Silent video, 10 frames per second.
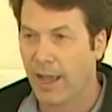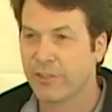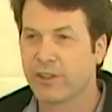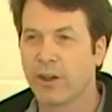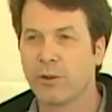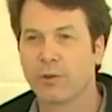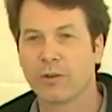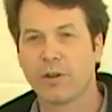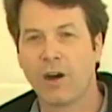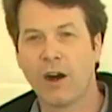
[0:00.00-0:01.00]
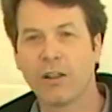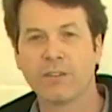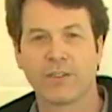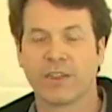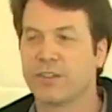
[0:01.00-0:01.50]
And so all
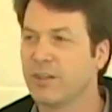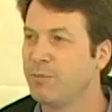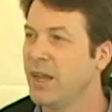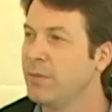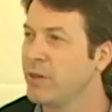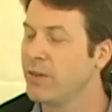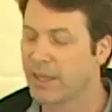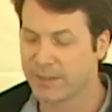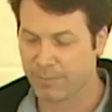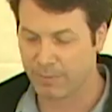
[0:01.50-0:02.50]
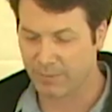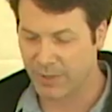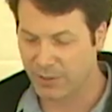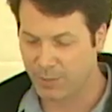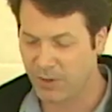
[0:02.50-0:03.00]
of this has made me realize I'm
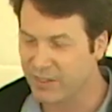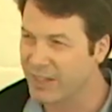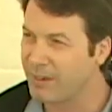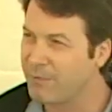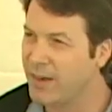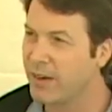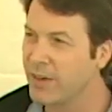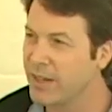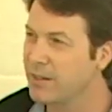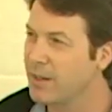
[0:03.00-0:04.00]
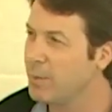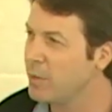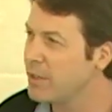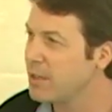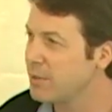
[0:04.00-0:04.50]
experiencing a very, I
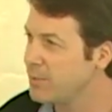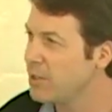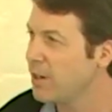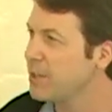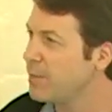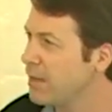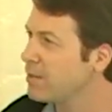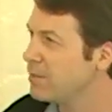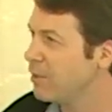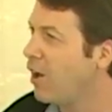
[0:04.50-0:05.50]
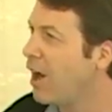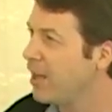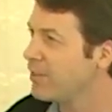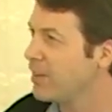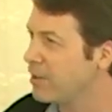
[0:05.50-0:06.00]
mean, we talked, you talked about
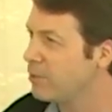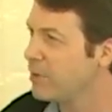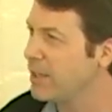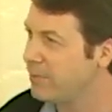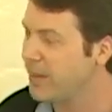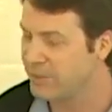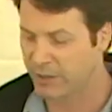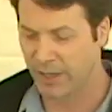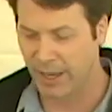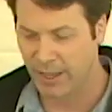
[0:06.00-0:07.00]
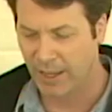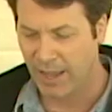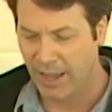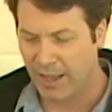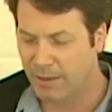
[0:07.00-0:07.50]
loss and grief yesterday.
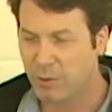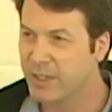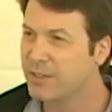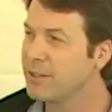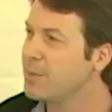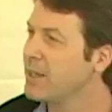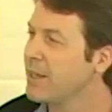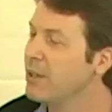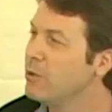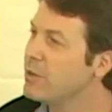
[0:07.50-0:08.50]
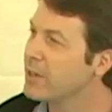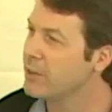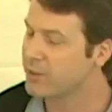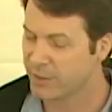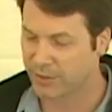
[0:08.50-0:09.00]
Well, this is a
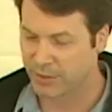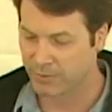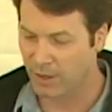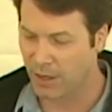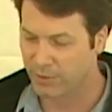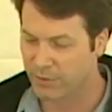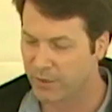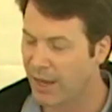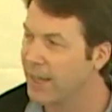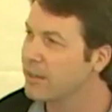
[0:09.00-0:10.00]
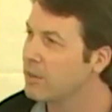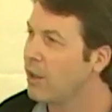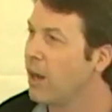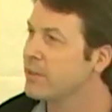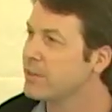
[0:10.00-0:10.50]
peculiar sense of loss, not the
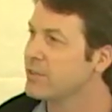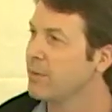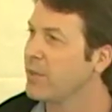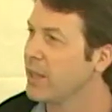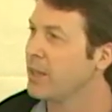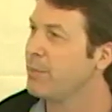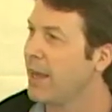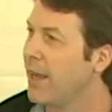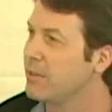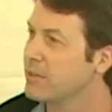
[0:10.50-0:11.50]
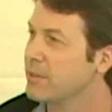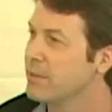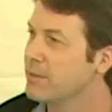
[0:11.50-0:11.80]
loss of something in the past.